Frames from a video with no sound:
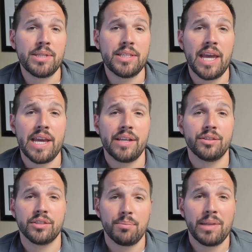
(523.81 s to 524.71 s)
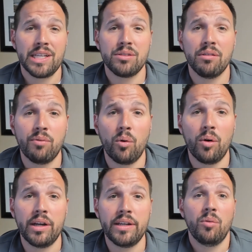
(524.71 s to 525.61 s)
mistakes or some things to
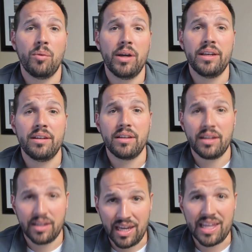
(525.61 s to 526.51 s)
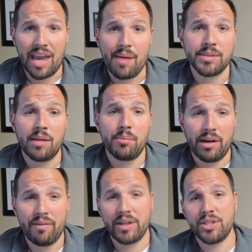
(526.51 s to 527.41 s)
avoid when getting Amazon
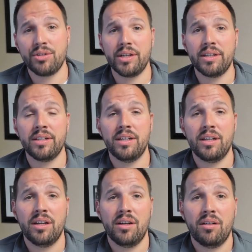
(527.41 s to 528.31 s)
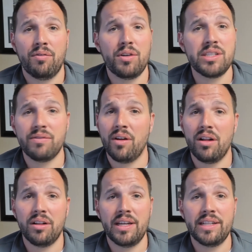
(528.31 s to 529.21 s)
Brand Registry? First of
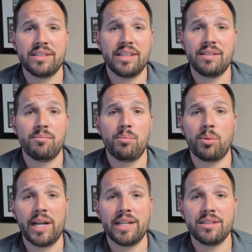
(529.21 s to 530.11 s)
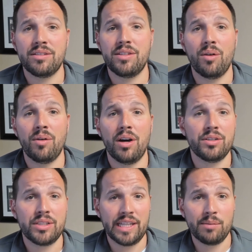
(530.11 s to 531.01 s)
all, it's that brands don't
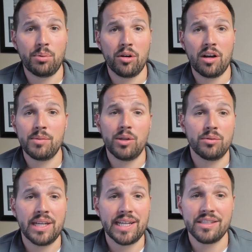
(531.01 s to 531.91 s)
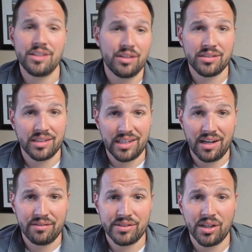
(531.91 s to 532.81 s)
understand the program and don't take it seriously
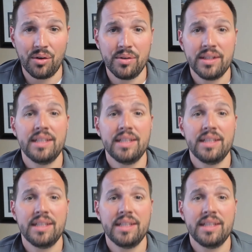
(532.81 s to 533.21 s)
enough. So,